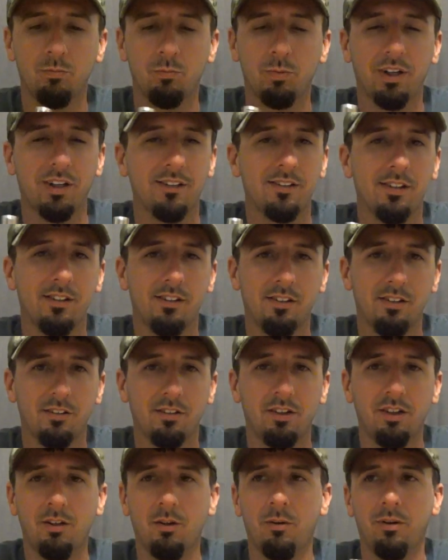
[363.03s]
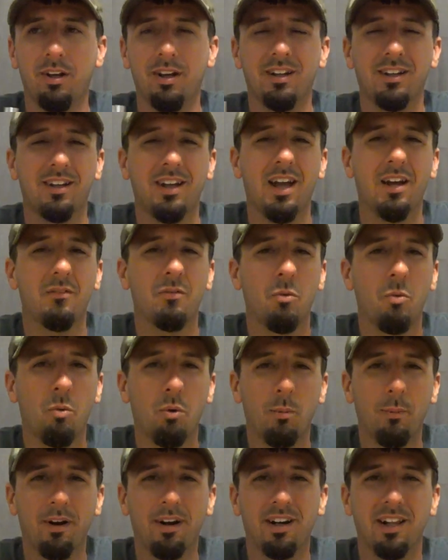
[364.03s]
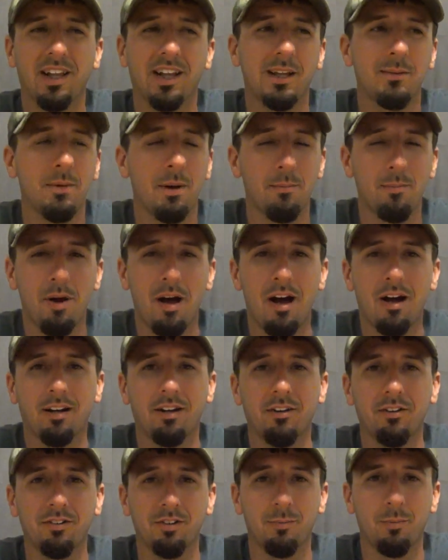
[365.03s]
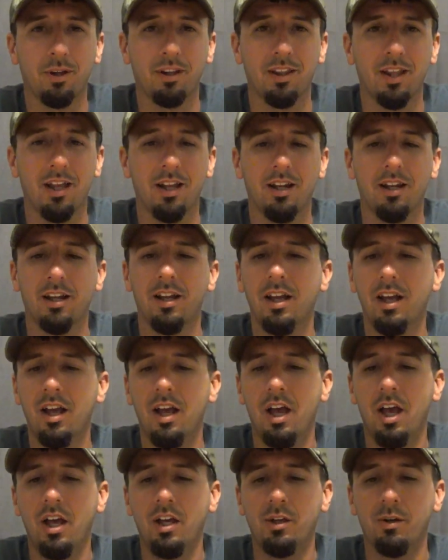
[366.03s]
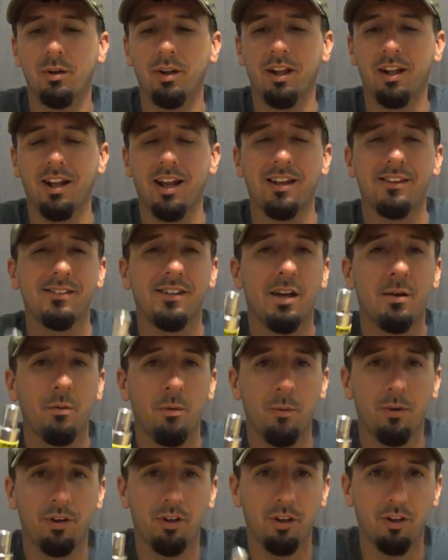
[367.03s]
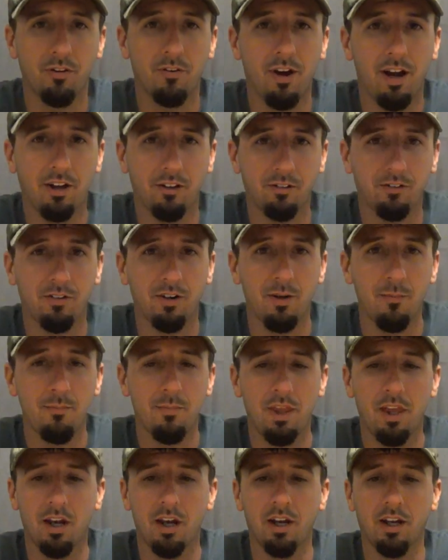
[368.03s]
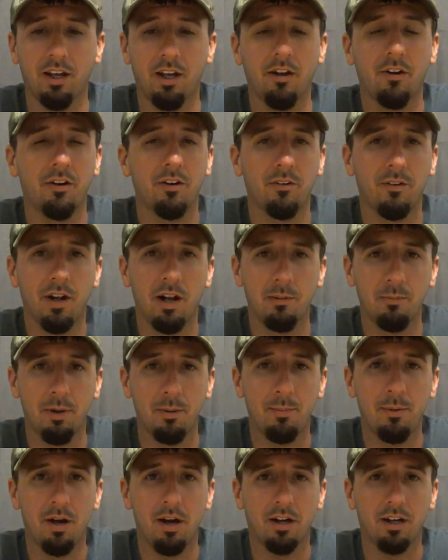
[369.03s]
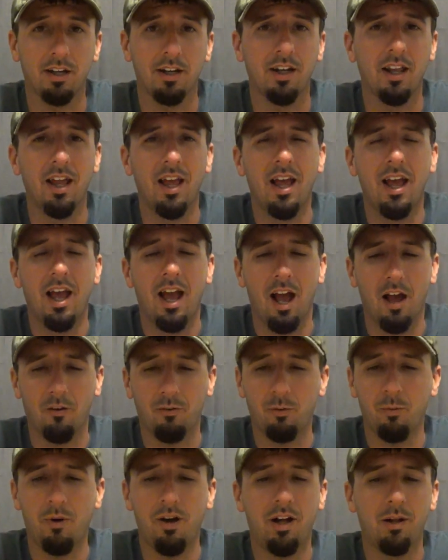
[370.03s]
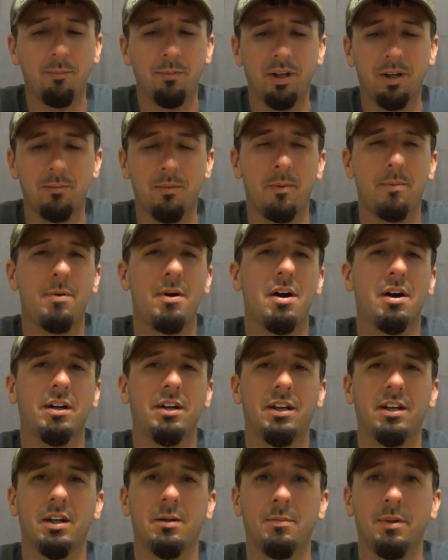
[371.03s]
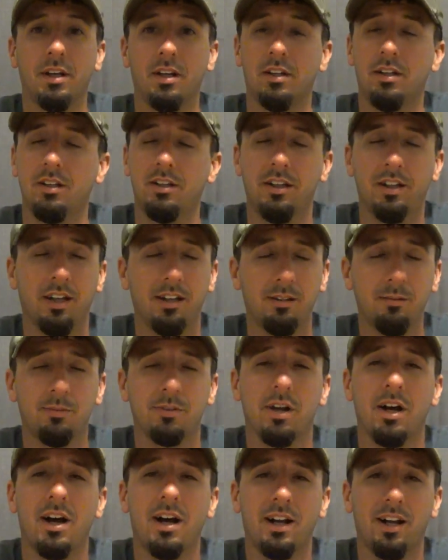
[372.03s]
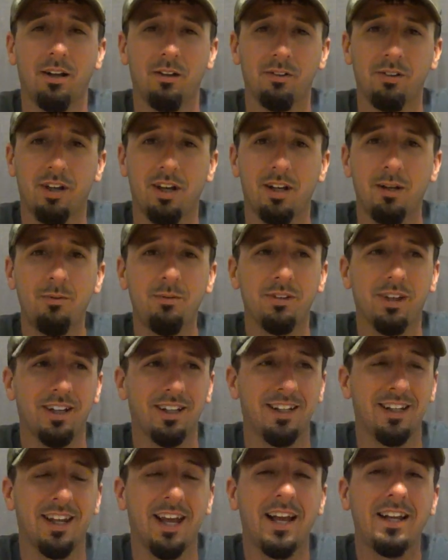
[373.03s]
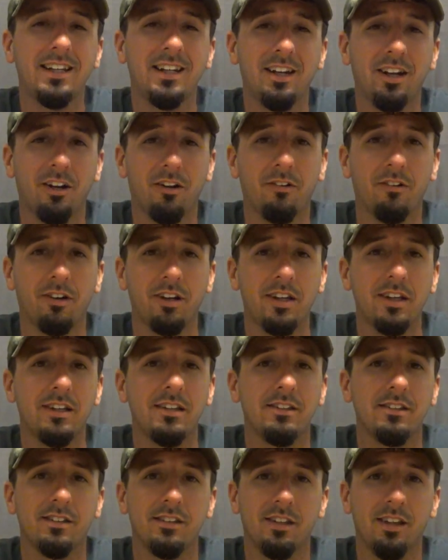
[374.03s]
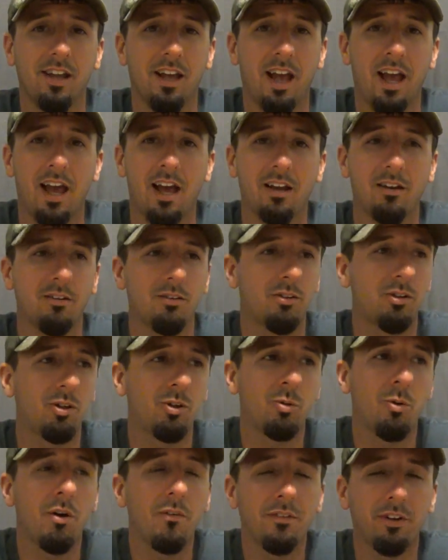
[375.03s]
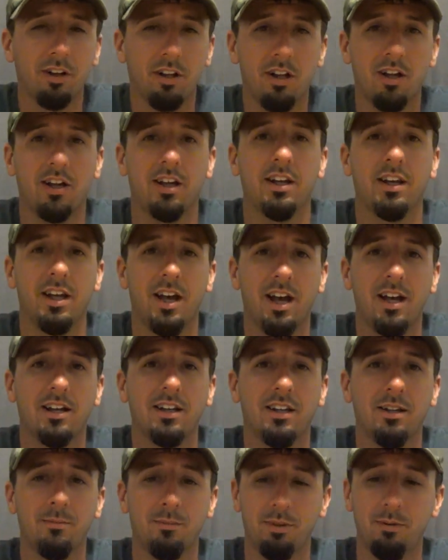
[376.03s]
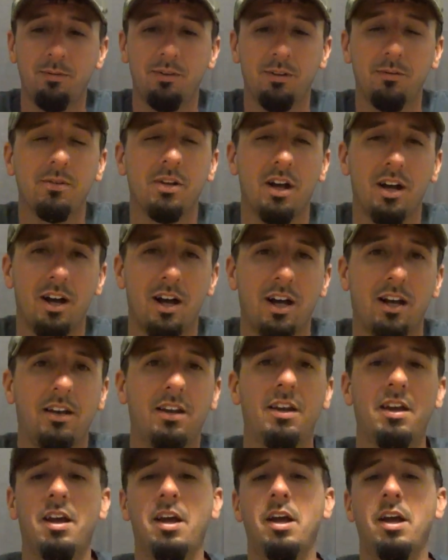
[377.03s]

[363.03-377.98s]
when it sits in a, you know, in a kind of a warm area, like in my pocket or something like that. You know, like last night we went to the drag strip and I carried it around in my pocket. After a while being in my pocket, I mean, guys, it was hot outside. It was like 90 degrees at 12 o'clock at night. I mean, it was hot.